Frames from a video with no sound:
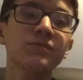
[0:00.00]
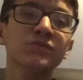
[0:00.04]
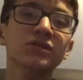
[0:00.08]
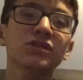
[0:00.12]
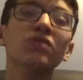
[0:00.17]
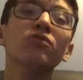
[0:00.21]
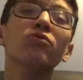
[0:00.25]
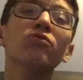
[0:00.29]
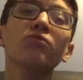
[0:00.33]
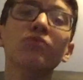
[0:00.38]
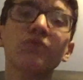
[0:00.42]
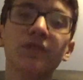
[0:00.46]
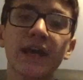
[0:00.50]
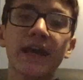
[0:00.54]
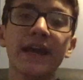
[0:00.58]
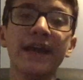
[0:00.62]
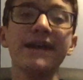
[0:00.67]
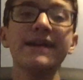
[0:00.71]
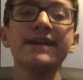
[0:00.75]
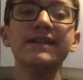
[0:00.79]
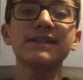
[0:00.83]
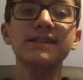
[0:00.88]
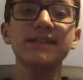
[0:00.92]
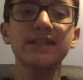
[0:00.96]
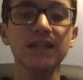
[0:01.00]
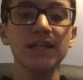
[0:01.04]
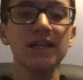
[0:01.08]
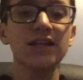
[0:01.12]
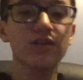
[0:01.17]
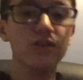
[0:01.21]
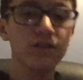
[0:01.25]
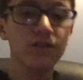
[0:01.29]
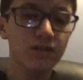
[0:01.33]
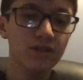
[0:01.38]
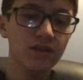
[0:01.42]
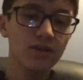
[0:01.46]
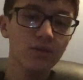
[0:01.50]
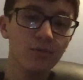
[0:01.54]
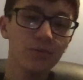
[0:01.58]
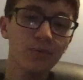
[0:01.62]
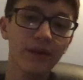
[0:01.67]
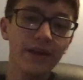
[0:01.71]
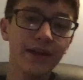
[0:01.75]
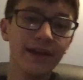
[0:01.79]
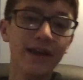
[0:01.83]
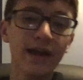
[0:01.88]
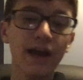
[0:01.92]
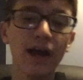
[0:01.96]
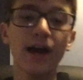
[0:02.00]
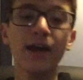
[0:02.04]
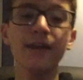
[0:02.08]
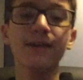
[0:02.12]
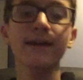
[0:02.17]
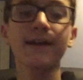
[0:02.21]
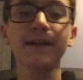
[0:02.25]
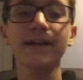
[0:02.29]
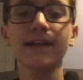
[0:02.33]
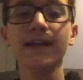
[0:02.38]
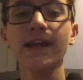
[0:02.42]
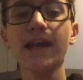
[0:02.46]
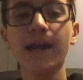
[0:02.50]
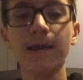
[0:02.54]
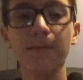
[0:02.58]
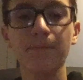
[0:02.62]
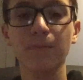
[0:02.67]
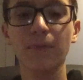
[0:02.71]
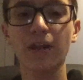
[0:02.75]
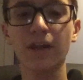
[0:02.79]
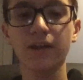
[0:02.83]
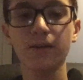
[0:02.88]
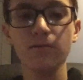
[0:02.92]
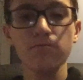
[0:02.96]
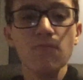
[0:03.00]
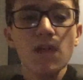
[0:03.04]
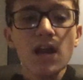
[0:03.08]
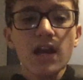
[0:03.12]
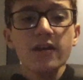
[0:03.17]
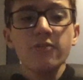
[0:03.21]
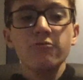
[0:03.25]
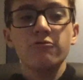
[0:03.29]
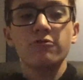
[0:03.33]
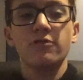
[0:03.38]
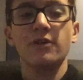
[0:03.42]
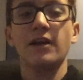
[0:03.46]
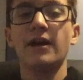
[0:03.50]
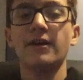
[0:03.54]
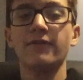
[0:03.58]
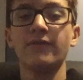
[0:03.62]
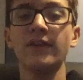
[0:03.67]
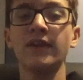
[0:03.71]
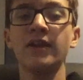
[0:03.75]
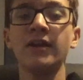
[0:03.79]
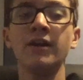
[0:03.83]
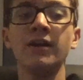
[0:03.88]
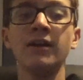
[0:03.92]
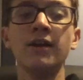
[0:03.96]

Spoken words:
so kids like they're playing an online game like Minecraft.